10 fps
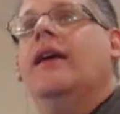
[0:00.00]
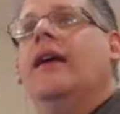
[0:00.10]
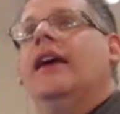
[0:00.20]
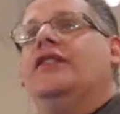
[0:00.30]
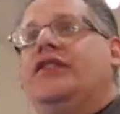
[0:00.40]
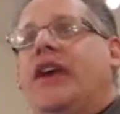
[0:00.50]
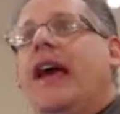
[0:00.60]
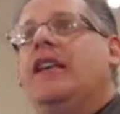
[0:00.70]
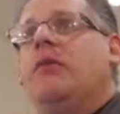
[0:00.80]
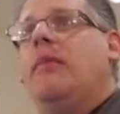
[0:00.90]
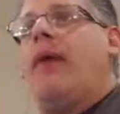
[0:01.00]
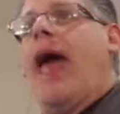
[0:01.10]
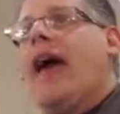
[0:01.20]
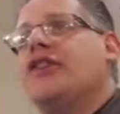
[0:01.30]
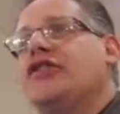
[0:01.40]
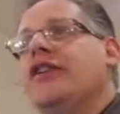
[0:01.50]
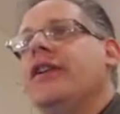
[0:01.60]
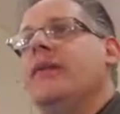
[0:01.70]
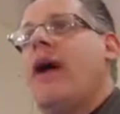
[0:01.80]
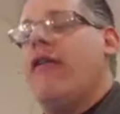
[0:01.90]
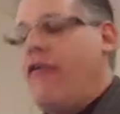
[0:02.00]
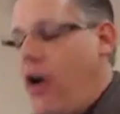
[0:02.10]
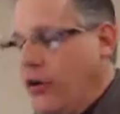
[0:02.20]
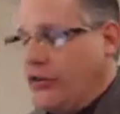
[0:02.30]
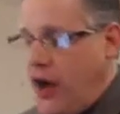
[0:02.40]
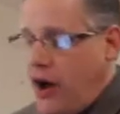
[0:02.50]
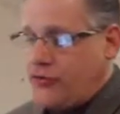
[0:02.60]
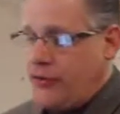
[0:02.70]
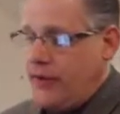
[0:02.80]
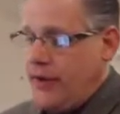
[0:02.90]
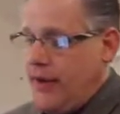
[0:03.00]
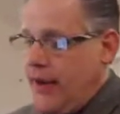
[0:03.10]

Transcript: is said to be passionate about false doctrine,